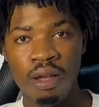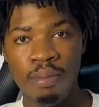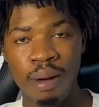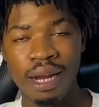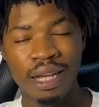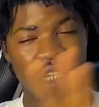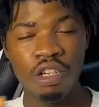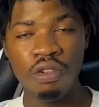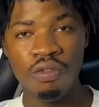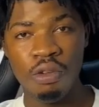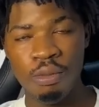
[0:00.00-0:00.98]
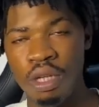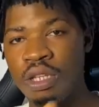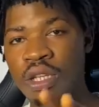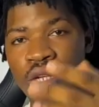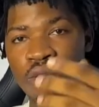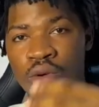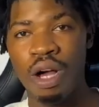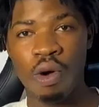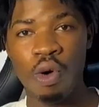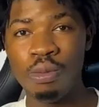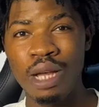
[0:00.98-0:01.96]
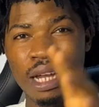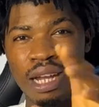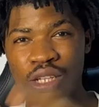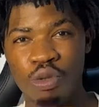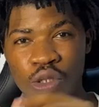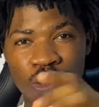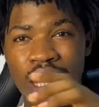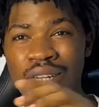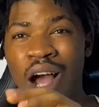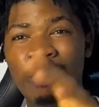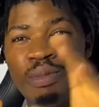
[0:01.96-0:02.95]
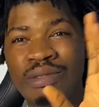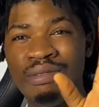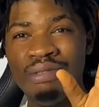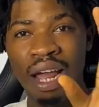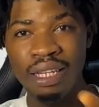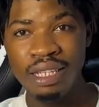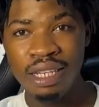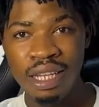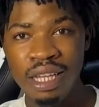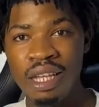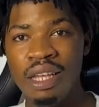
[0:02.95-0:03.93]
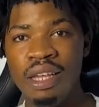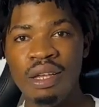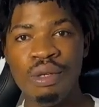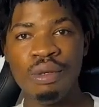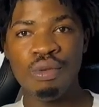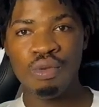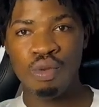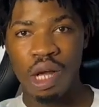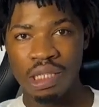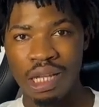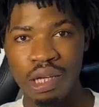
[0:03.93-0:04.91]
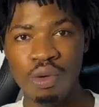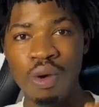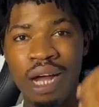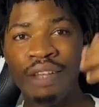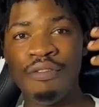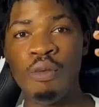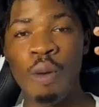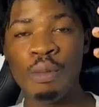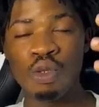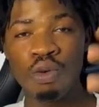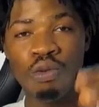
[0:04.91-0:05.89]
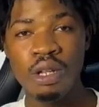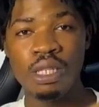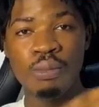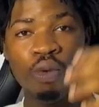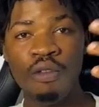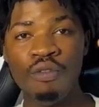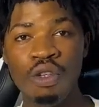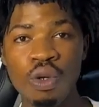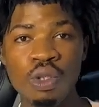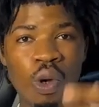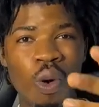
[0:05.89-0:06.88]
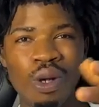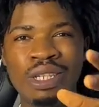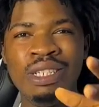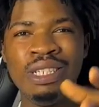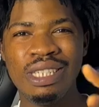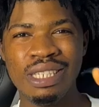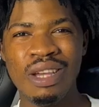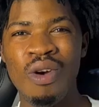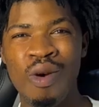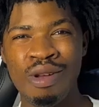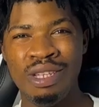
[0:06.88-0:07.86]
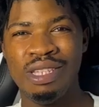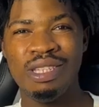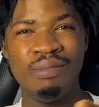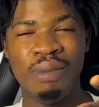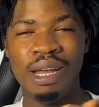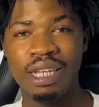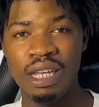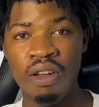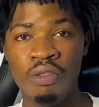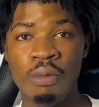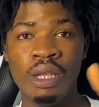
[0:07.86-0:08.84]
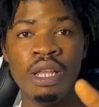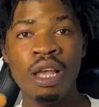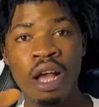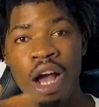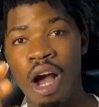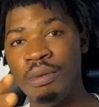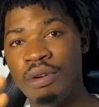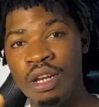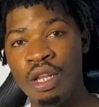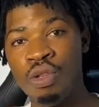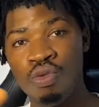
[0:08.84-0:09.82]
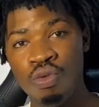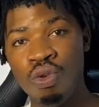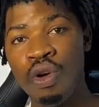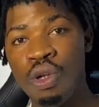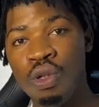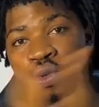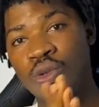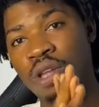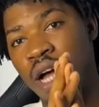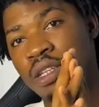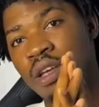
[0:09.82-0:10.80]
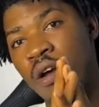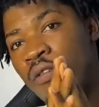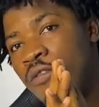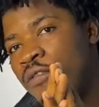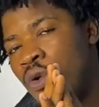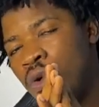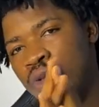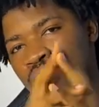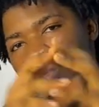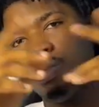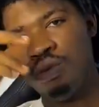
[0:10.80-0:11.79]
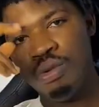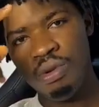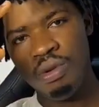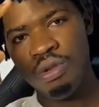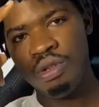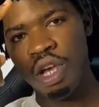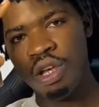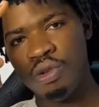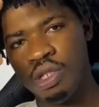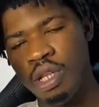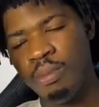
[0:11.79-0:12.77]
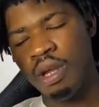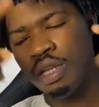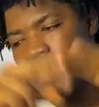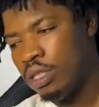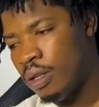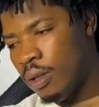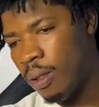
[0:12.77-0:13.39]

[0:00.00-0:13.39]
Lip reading: buying and selling of the domain, you can come here and ask questions and I'll be ready to answer you. And if you want me to create more videos on it, on this buying and selling of domain, I'll be ready to do that for you. Thank you. Stay blessed.